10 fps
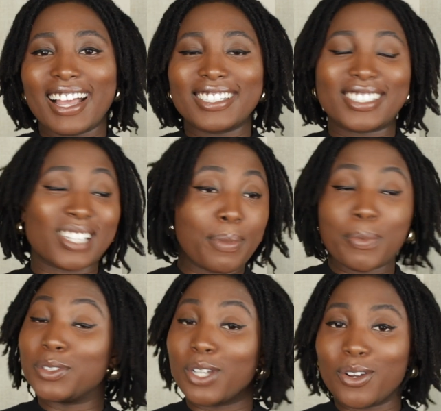some
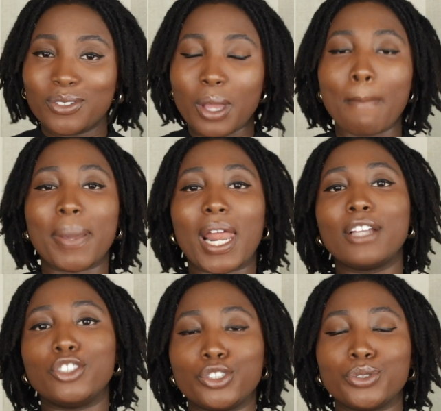people don't, but
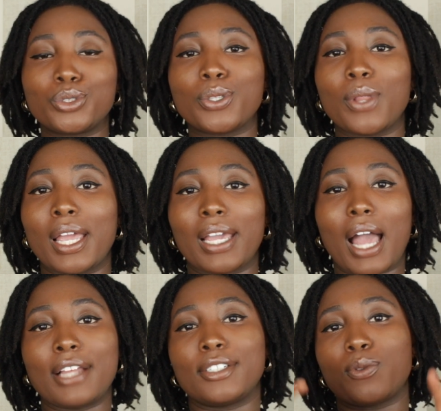I do. So like
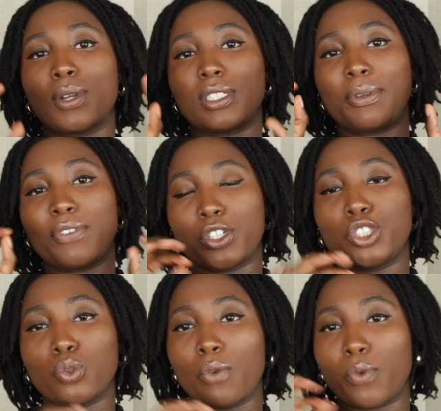I just wanted to be very
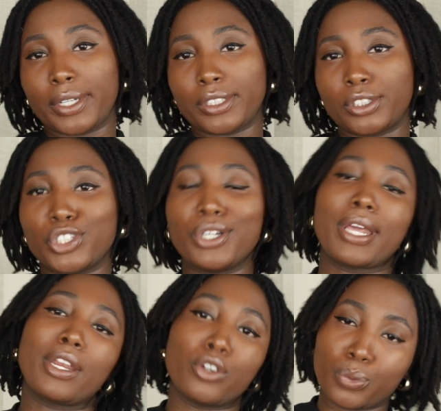sure of where I stood,
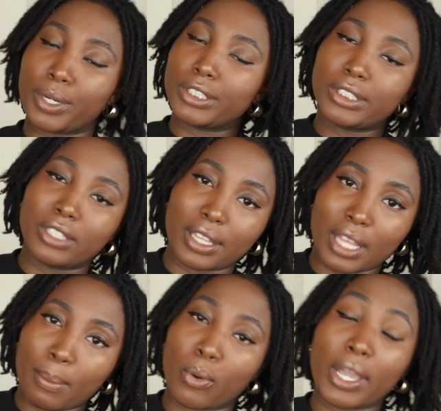and I knew where I stood at
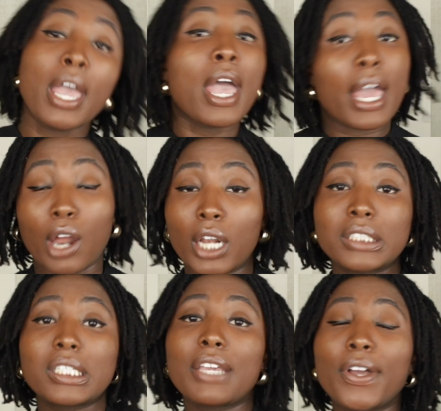that point. And
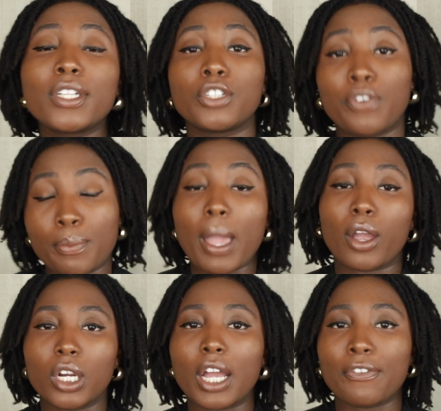honestly, if in my
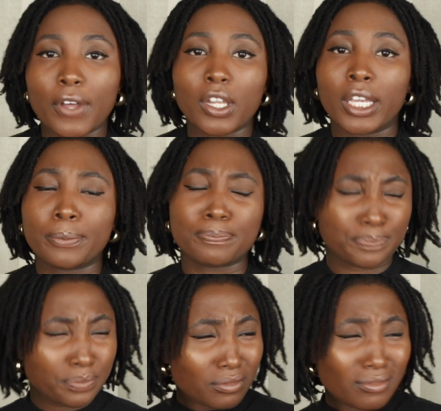heart I felt like
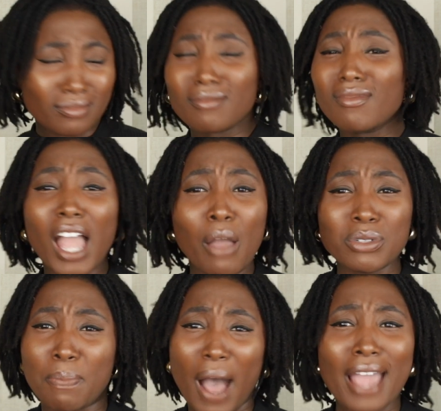I
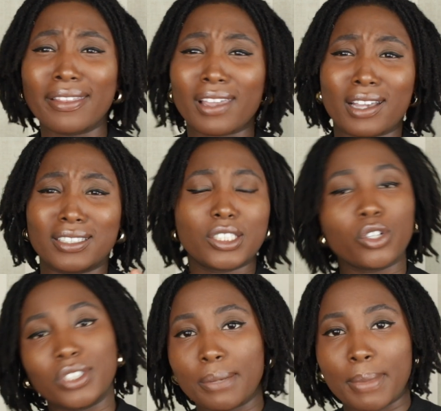was bi and like I could
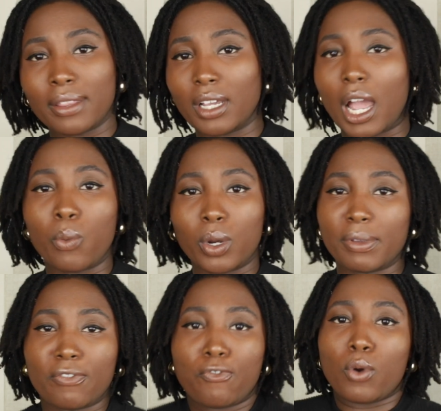still date men, like I
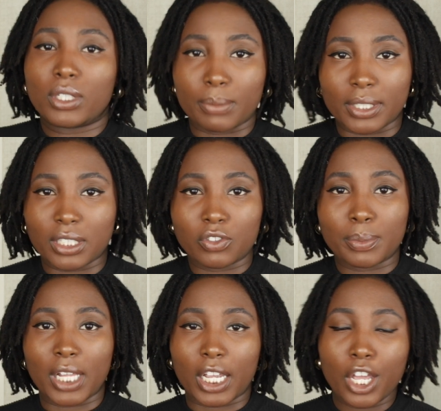wouldn't be forcing myself to
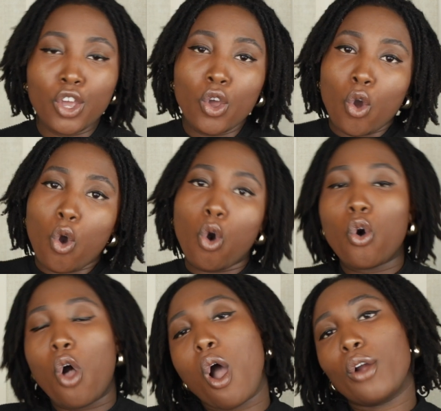be like
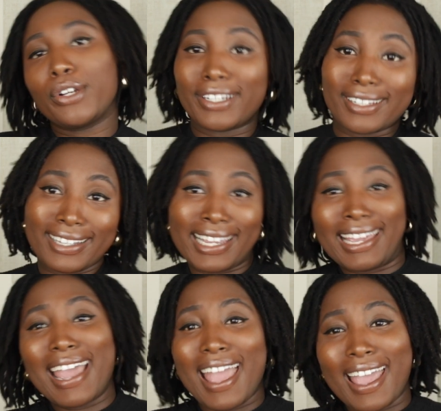wholeheartedly
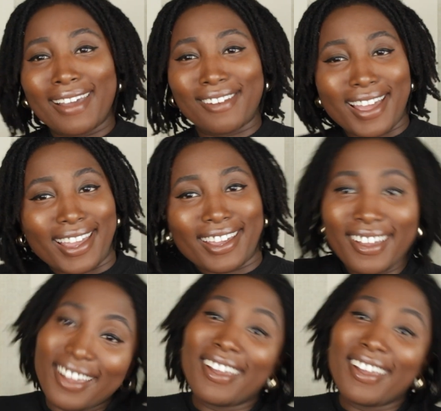gay, like,